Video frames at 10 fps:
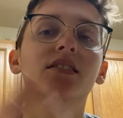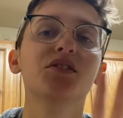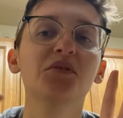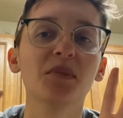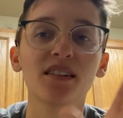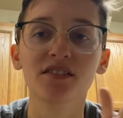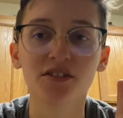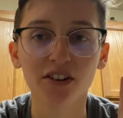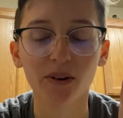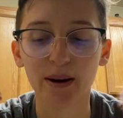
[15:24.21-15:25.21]
too much
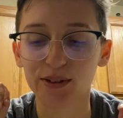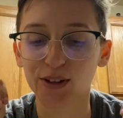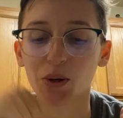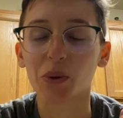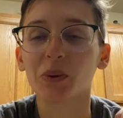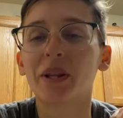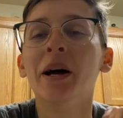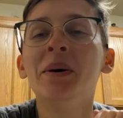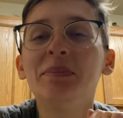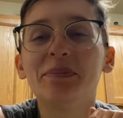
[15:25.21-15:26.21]
to go out in the cold.
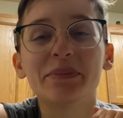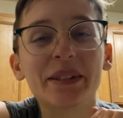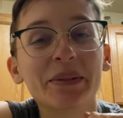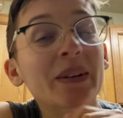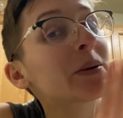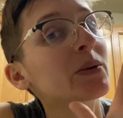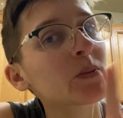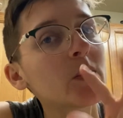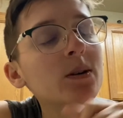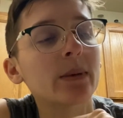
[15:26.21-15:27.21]
But when it was
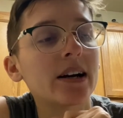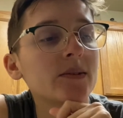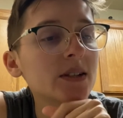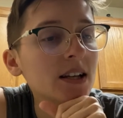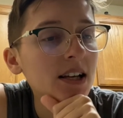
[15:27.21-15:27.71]
warm out,